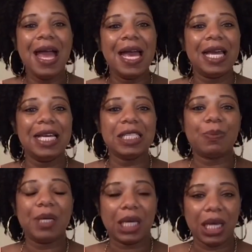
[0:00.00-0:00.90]
is
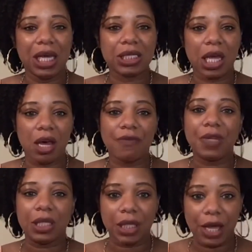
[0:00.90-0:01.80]
because of
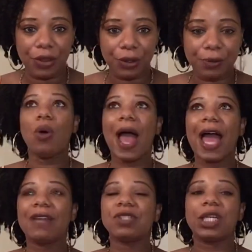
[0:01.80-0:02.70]
the leather.
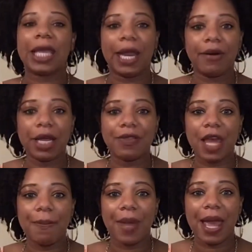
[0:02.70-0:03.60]
After carrying
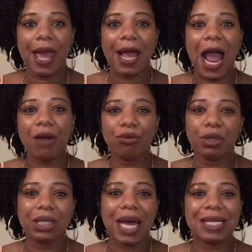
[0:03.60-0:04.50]
that bag, I
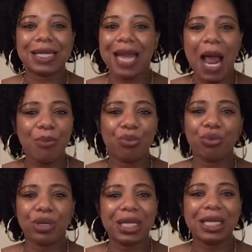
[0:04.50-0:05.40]
realized that
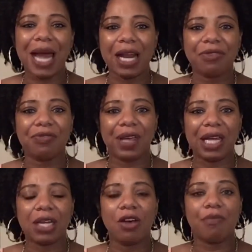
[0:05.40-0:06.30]
I'm really not a
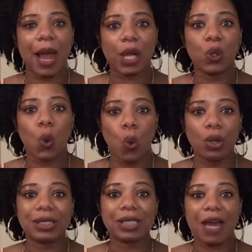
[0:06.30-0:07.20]
fan of Michael
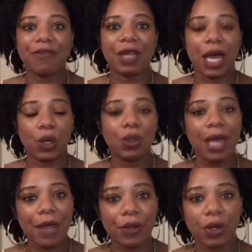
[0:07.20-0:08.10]
Kors Saffiano
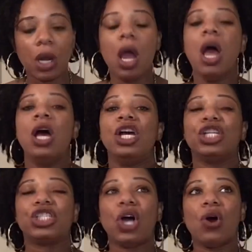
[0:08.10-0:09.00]
leather.
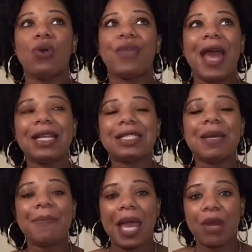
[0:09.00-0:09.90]
So that
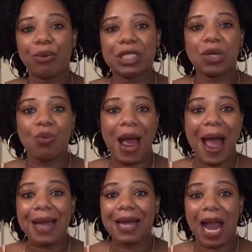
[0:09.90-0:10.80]
is the main reason why
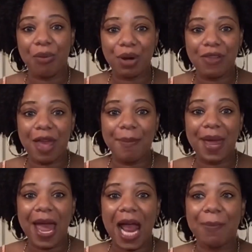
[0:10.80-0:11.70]
I got rid of that
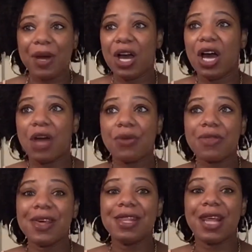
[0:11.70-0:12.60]
bag. But other
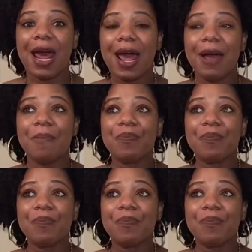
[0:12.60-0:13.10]
than that,